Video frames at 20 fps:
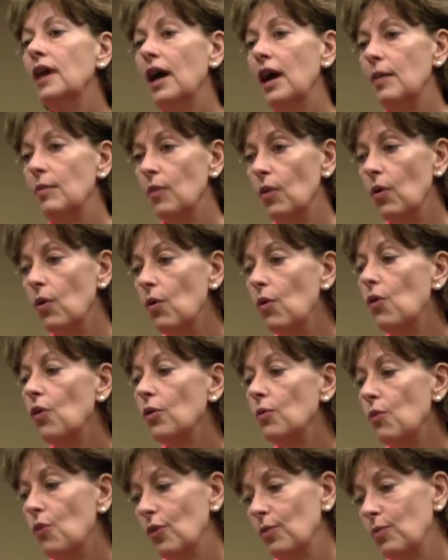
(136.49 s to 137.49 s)
um,
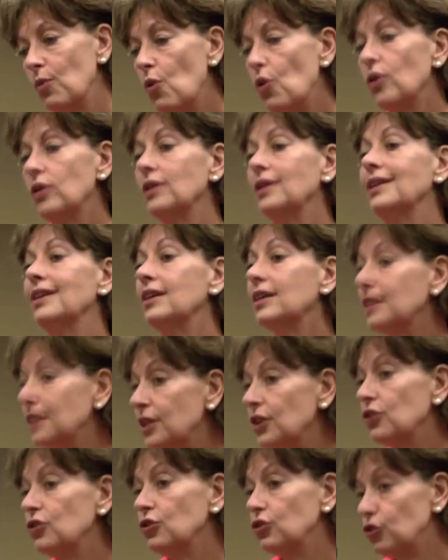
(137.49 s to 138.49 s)
or more importantly, a
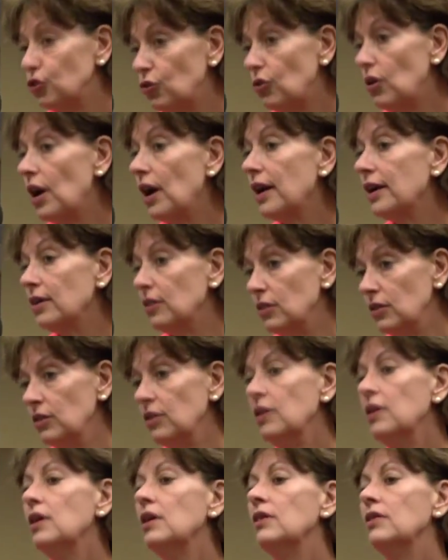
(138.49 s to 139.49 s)
clinical
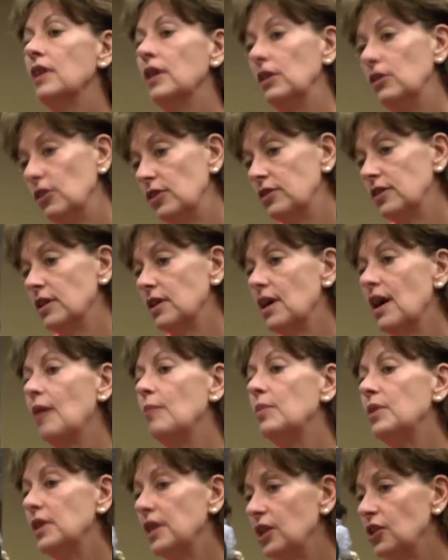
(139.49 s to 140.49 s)
trial that looks at
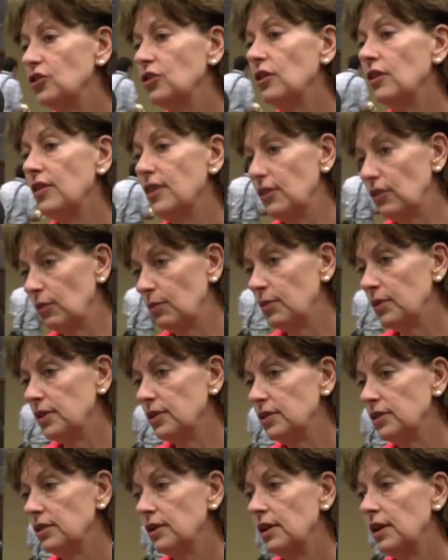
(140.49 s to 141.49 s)
combination
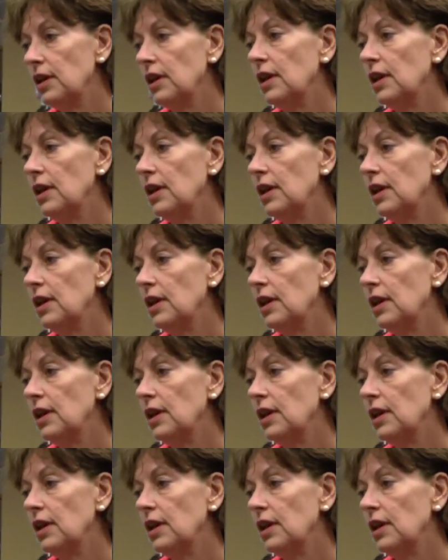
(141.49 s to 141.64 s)
therapies.